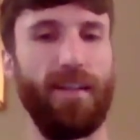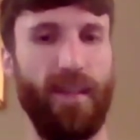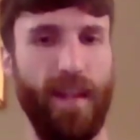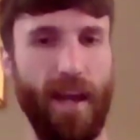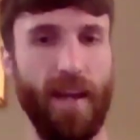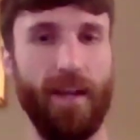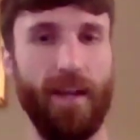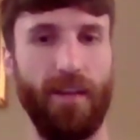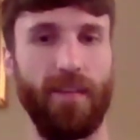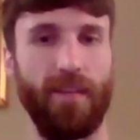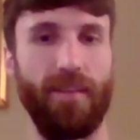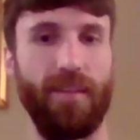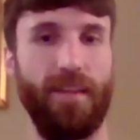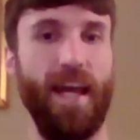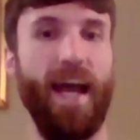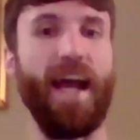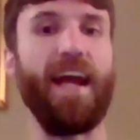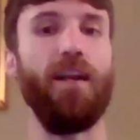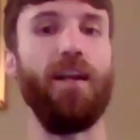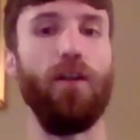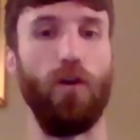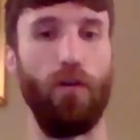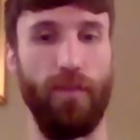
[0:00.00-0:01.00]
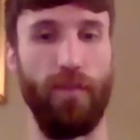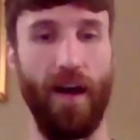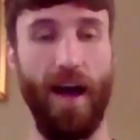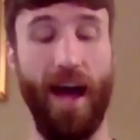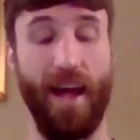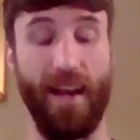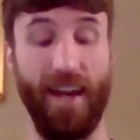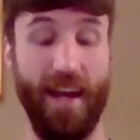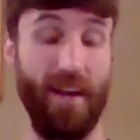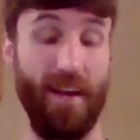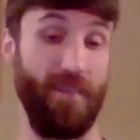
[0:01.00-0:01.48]
that they, they love it.
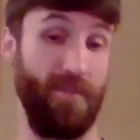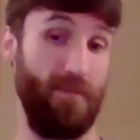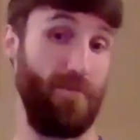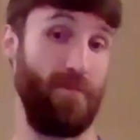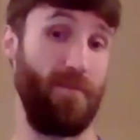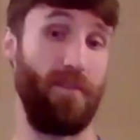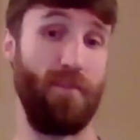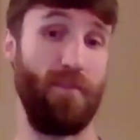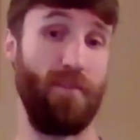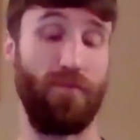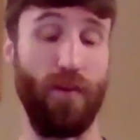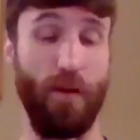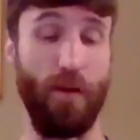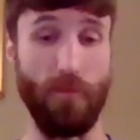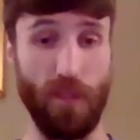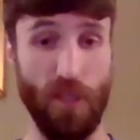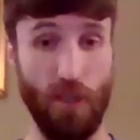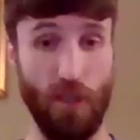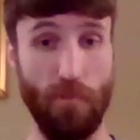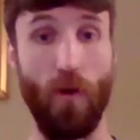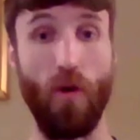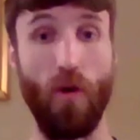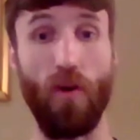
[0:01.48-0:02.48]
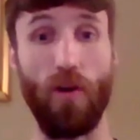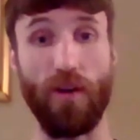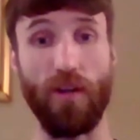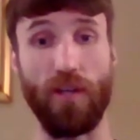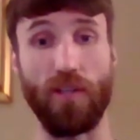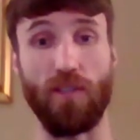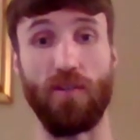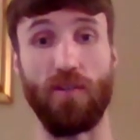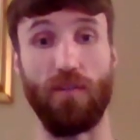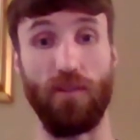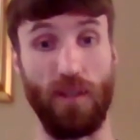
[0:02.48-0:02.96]
And then from the
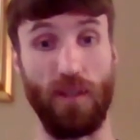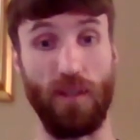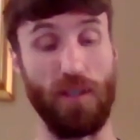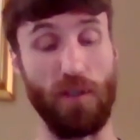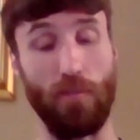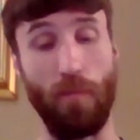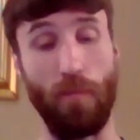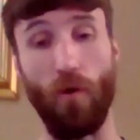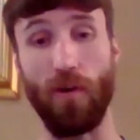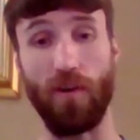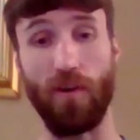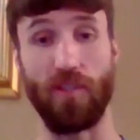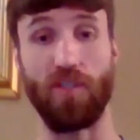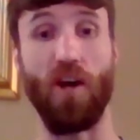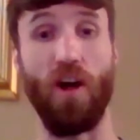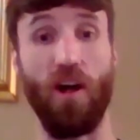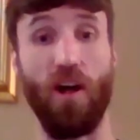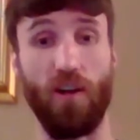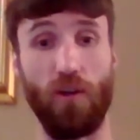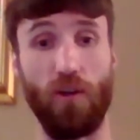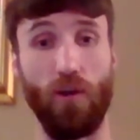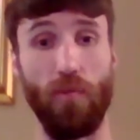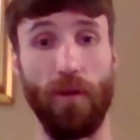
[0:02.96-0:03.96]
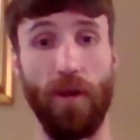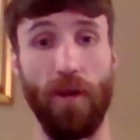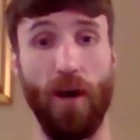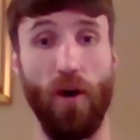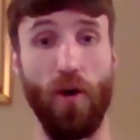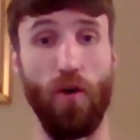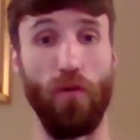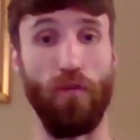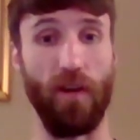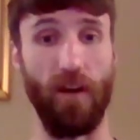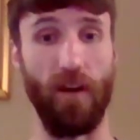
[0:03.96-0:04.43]
supporters, the supporters all coming
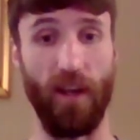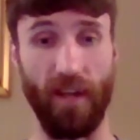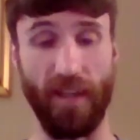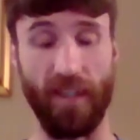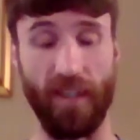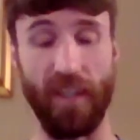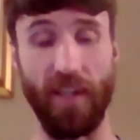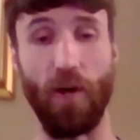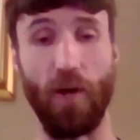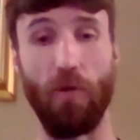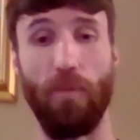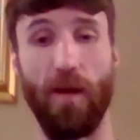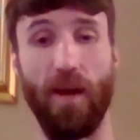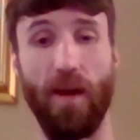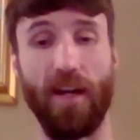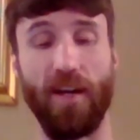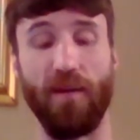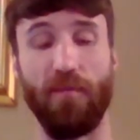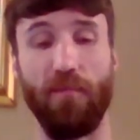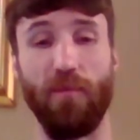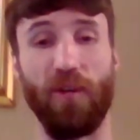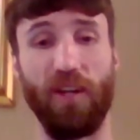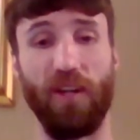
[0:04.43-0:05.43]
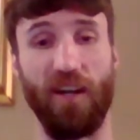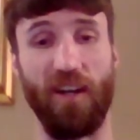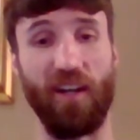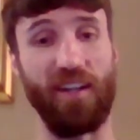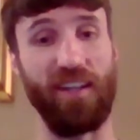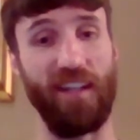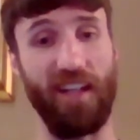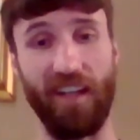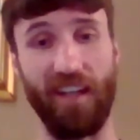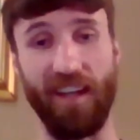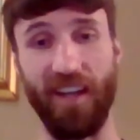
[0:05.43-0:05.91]
over, like, you know, paying their money. I
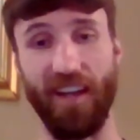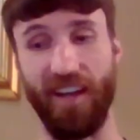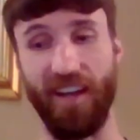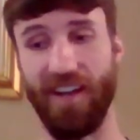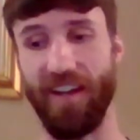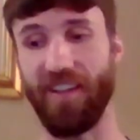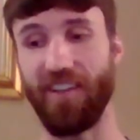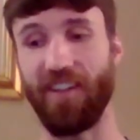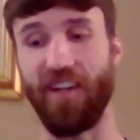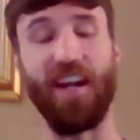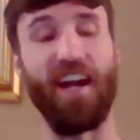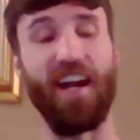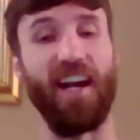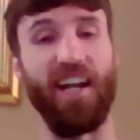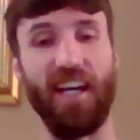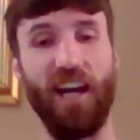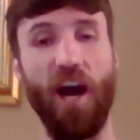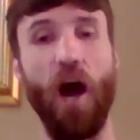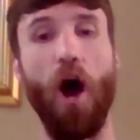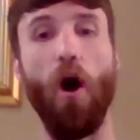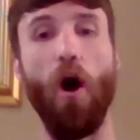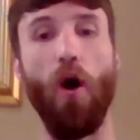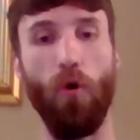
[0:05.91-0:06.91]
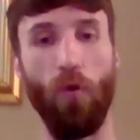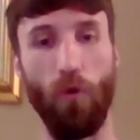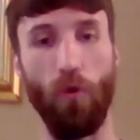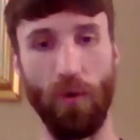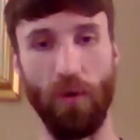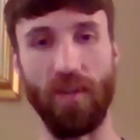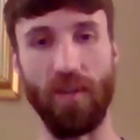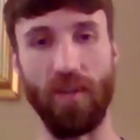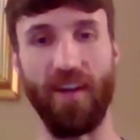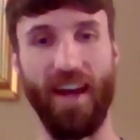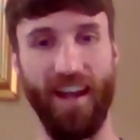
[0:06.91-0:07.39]
think they're nearly
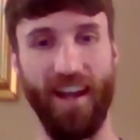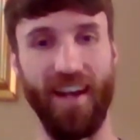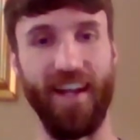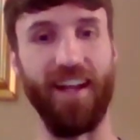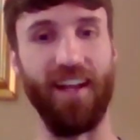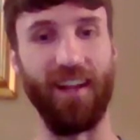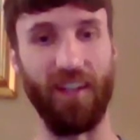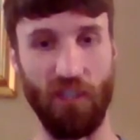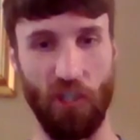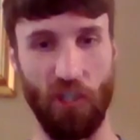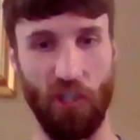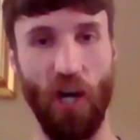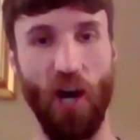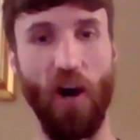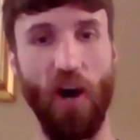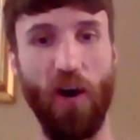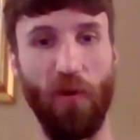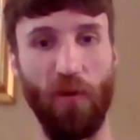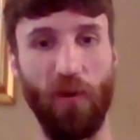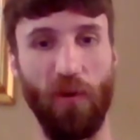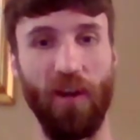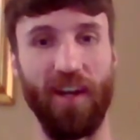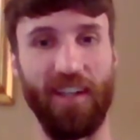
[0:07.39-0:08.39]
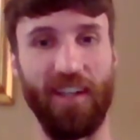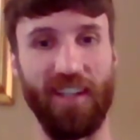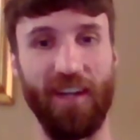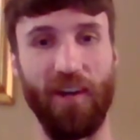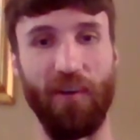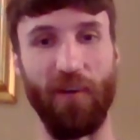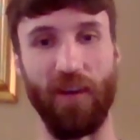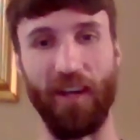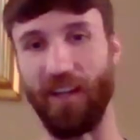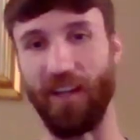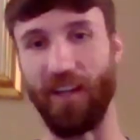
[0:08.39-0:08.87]
owed a little show. Like, you
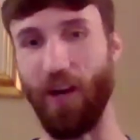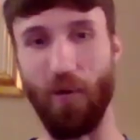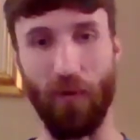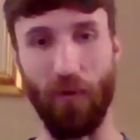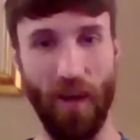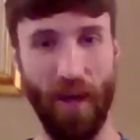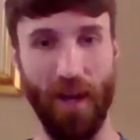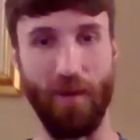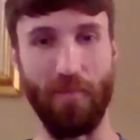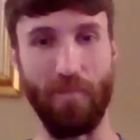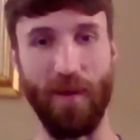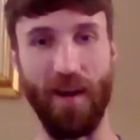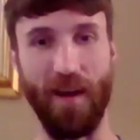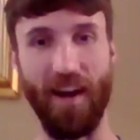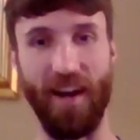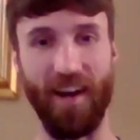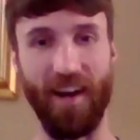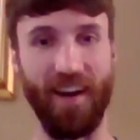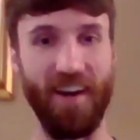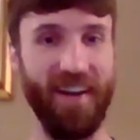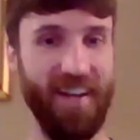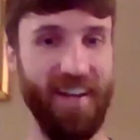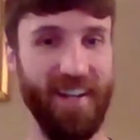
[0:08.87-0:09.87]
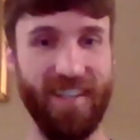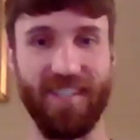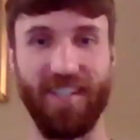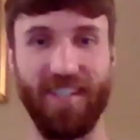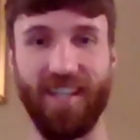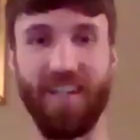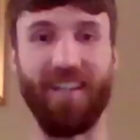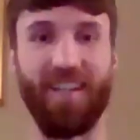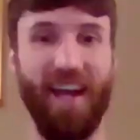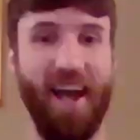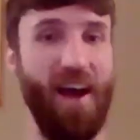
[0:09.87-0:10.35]
know, they can go get a beer,
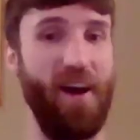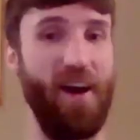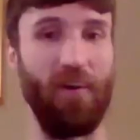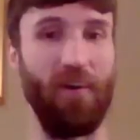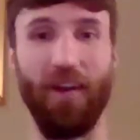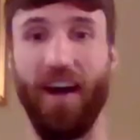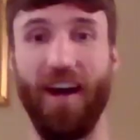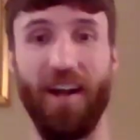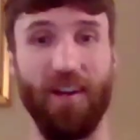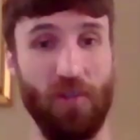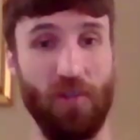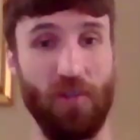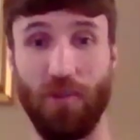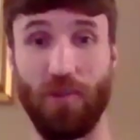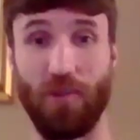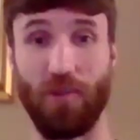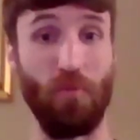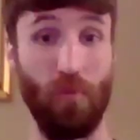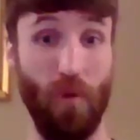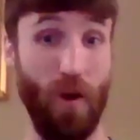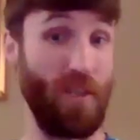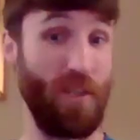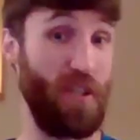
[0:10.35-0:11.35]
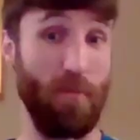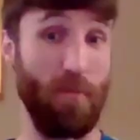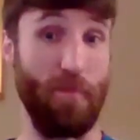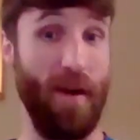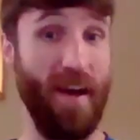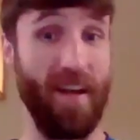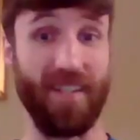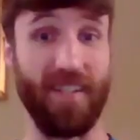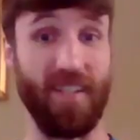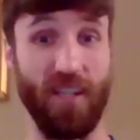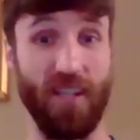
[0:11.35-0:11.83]
sit down and just mm. watch the
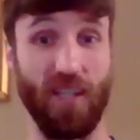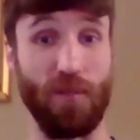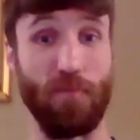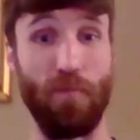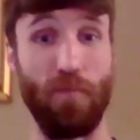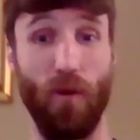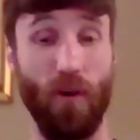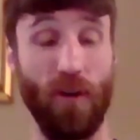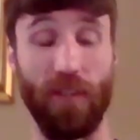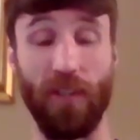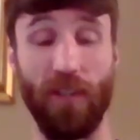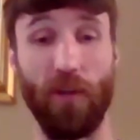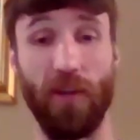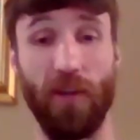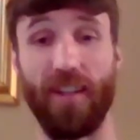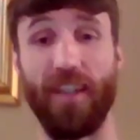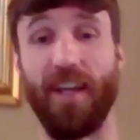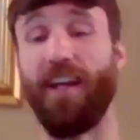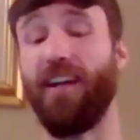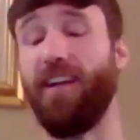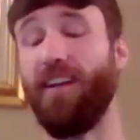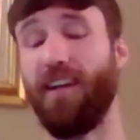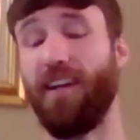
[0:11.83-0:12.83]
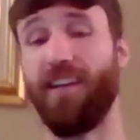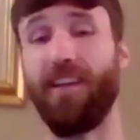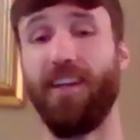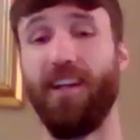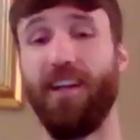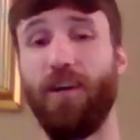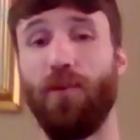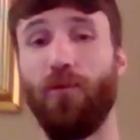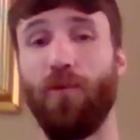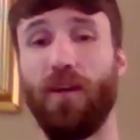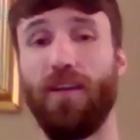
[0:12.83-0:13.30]
best of the sport do their thing. Like, you
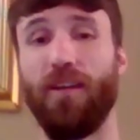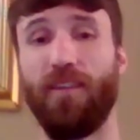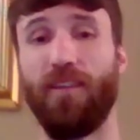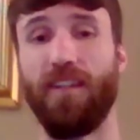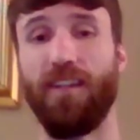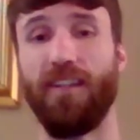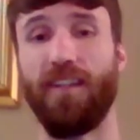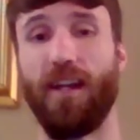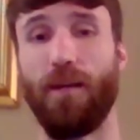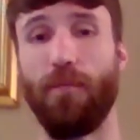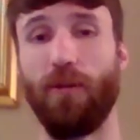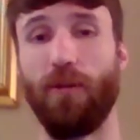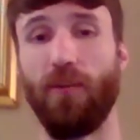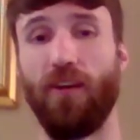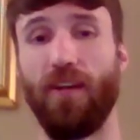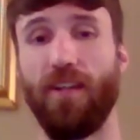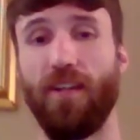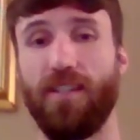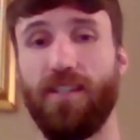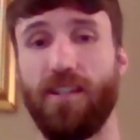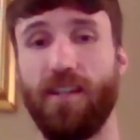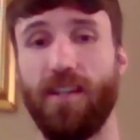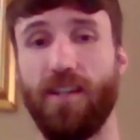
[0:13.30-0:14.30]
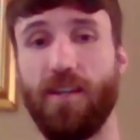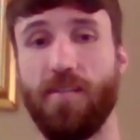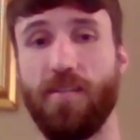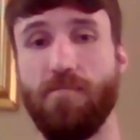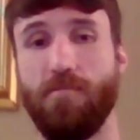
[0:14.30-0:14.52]
know, I, I think that'd be great to see.